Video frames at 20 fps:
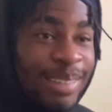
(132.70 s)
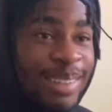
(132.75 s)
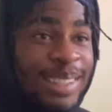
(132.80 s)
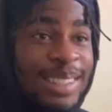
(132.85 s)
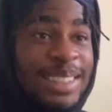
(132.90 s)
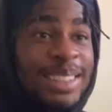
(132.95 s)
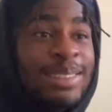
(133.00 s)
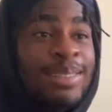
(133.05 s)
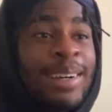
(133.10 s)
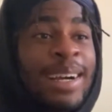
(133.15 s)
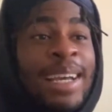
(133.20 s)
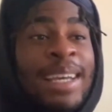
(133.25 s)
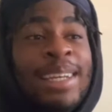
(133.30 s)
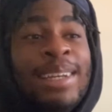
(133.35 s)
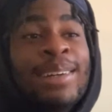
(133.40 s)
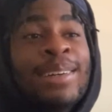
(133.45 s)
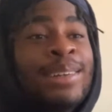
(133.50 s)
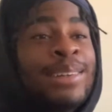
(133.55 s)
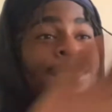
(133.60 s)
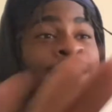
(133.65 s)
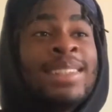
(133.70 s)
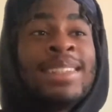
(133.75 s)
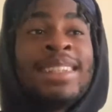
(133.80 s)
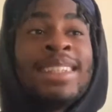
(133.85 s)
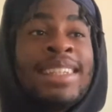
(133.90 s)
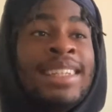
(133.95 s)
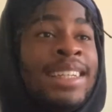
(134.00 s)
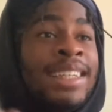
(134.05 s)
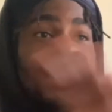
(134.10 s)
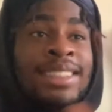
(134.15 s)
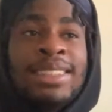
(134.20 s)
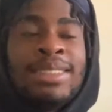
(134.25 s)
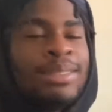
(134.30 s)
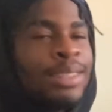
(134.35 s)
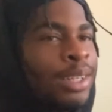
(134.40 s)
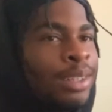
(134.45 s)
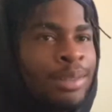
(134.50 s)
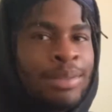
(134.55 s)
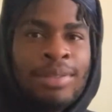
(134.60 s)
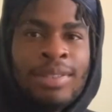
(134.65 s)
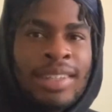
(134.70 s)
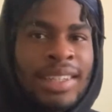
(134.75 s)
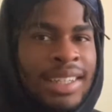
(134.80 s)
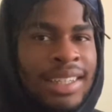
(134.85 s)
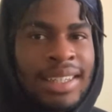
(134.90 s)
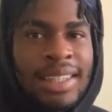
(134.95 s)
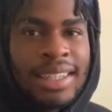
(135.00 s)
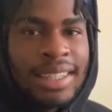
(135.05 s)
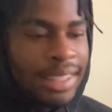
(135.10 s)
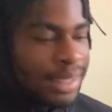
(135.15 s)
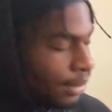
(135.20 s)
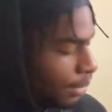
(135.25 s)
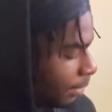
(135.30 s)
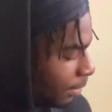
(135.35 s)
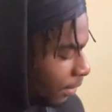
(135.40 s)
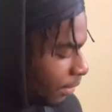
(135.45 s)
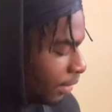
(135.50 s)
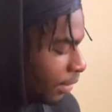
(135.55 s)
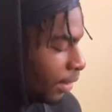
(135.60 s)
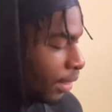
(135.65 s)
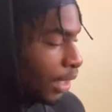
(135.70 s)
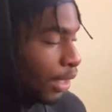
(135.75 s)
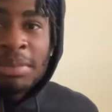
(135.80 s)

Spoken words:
she right here on the thing. She her fine now. If